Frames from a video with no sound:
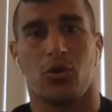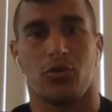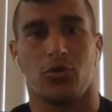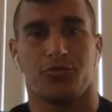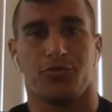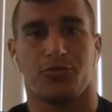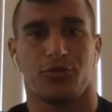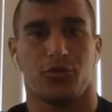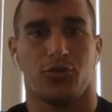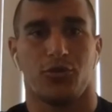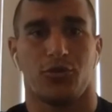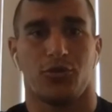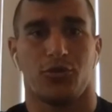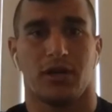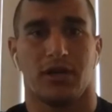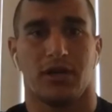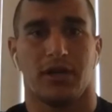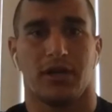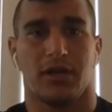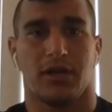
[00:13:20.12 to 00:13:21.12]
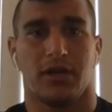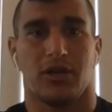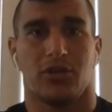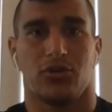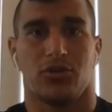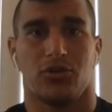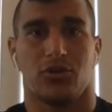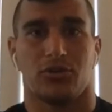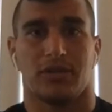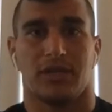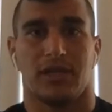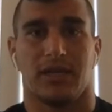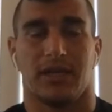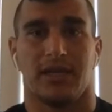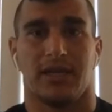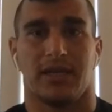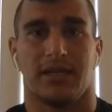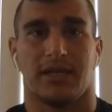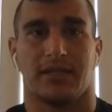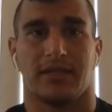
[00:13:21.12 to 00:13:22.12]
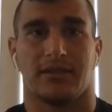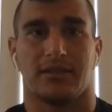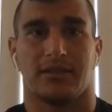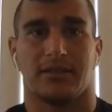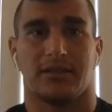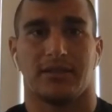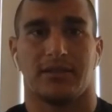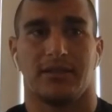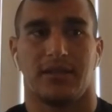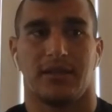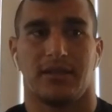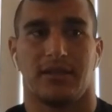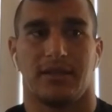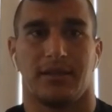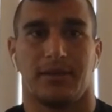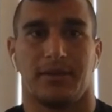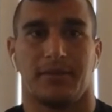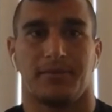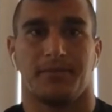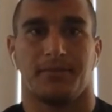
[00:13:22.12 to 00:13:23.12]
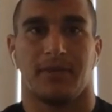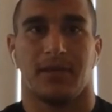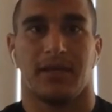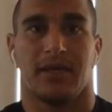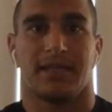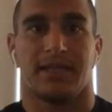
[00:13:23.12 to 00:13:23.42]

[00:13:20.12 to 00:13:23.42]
over, the